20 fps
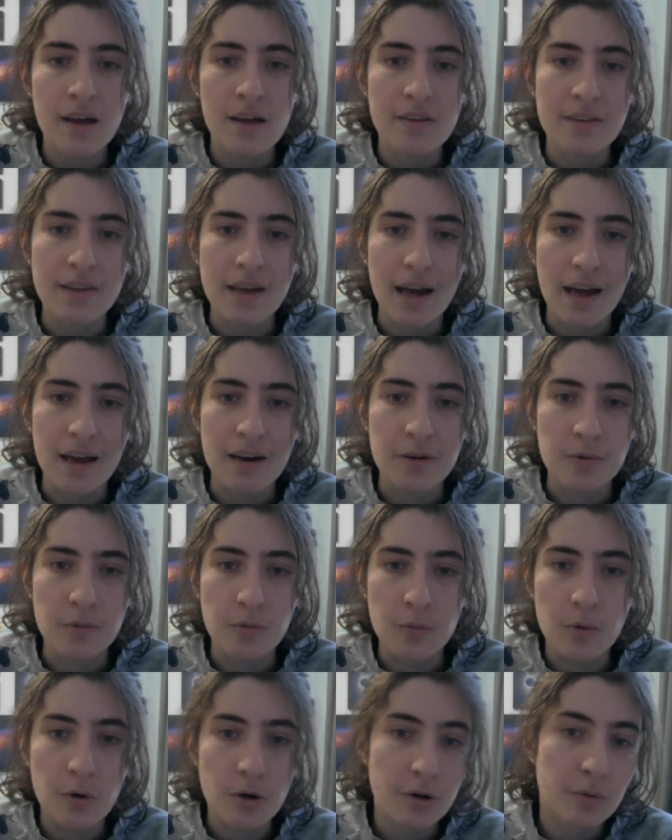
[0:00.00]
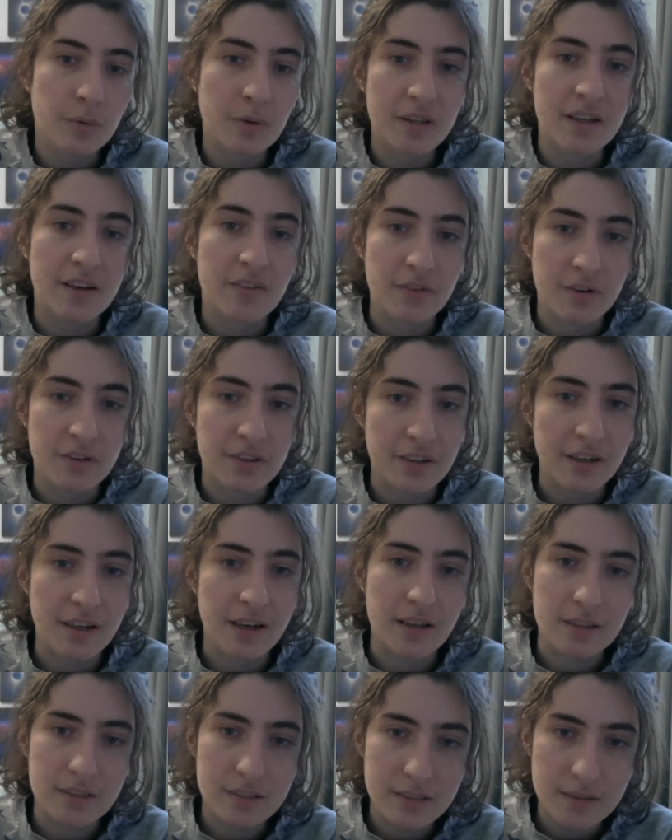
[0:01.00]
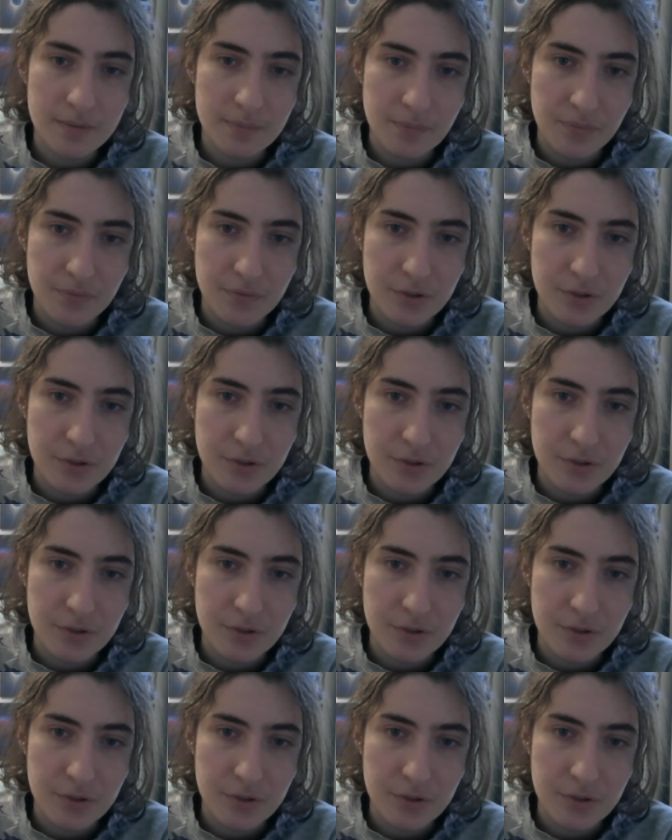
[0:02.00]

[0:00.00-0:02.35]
that work with everything else.